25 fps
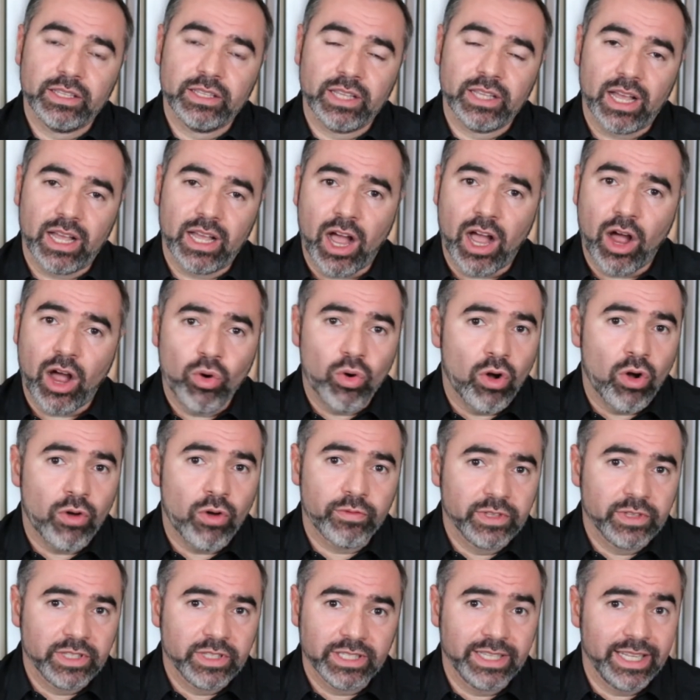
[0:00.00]
how
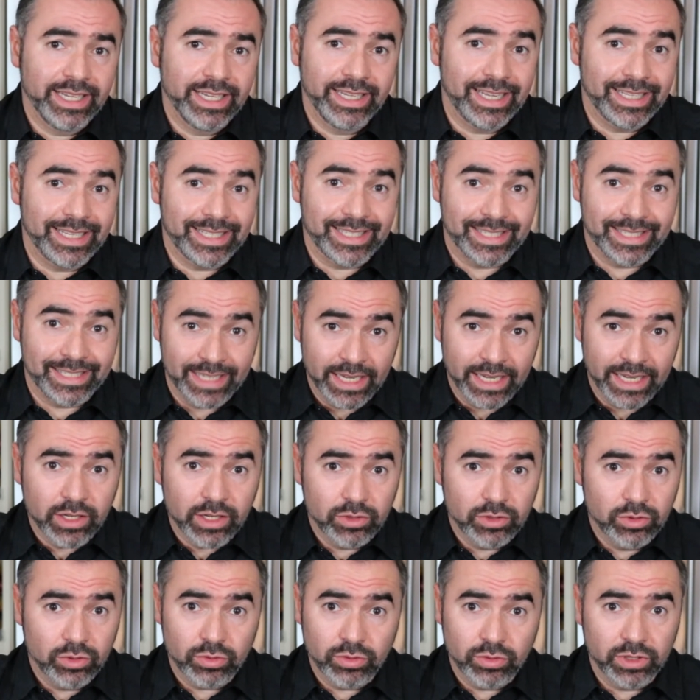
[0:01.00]
often did they get sick
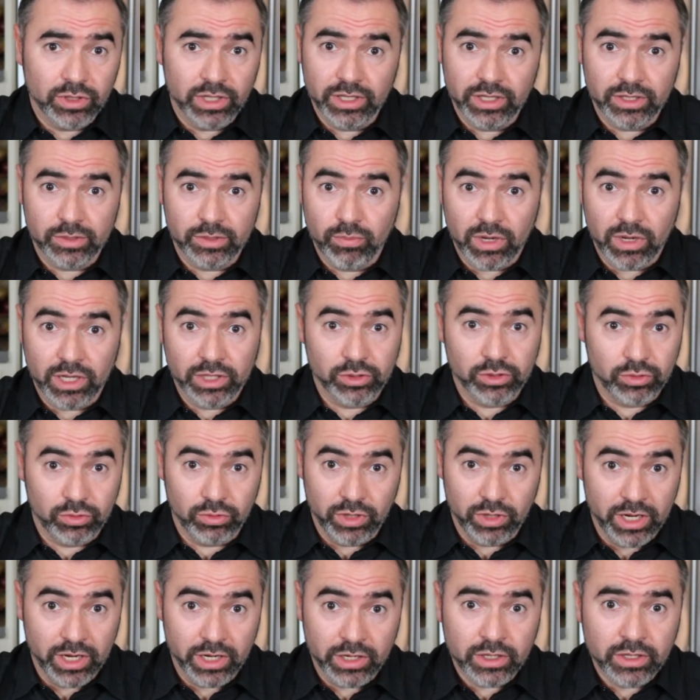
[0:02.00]
during these months to
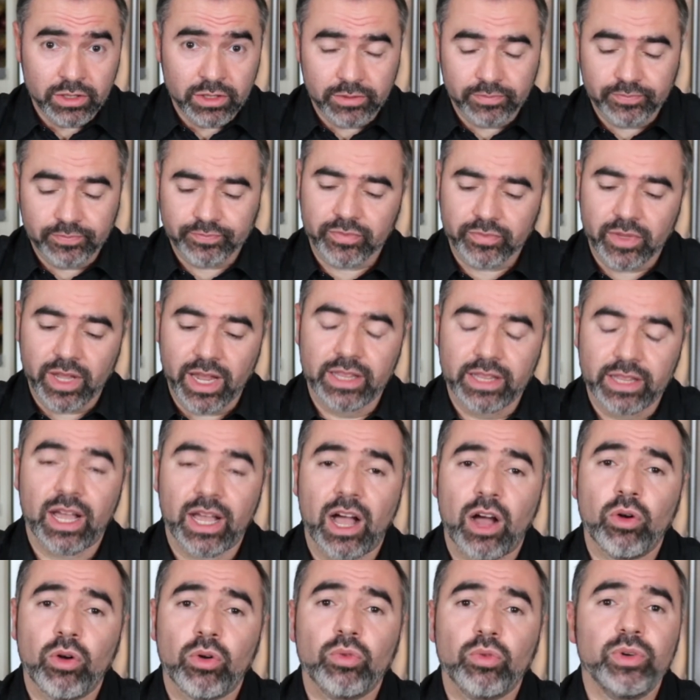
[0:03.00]
years, and
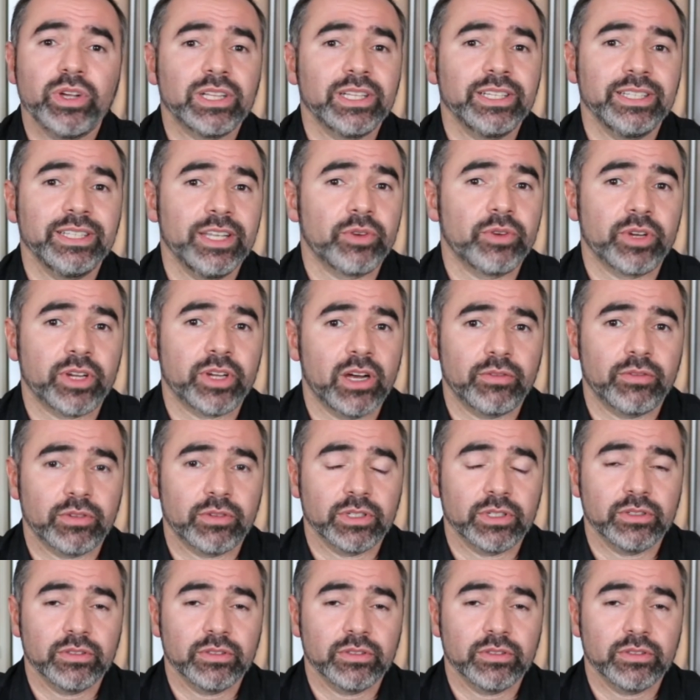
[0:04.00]
how quickly they recovered.